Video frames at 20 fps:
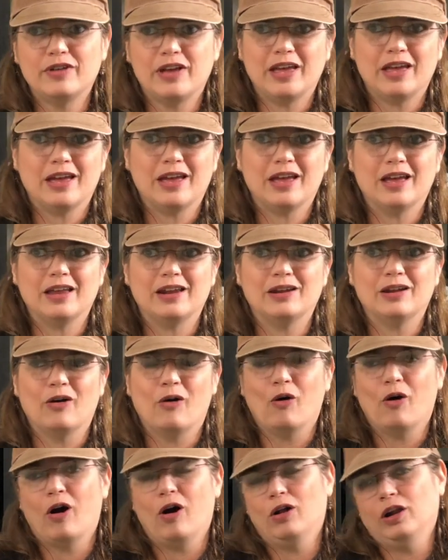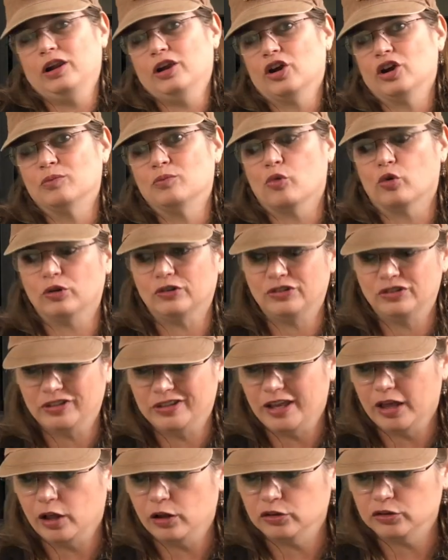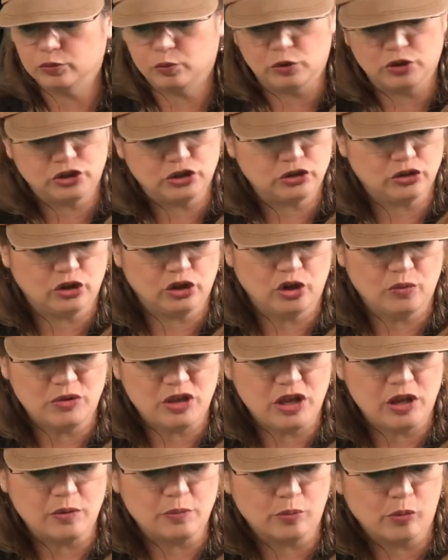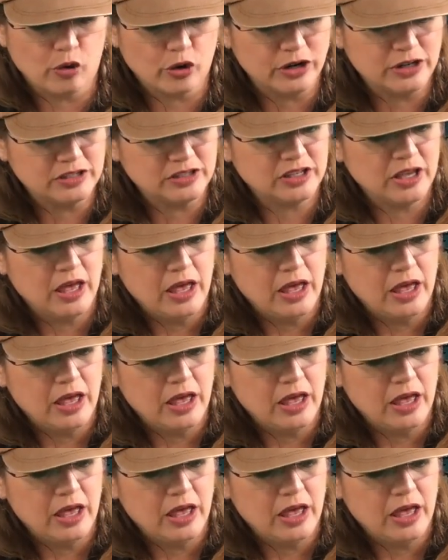and learn more skills, which is going to be important.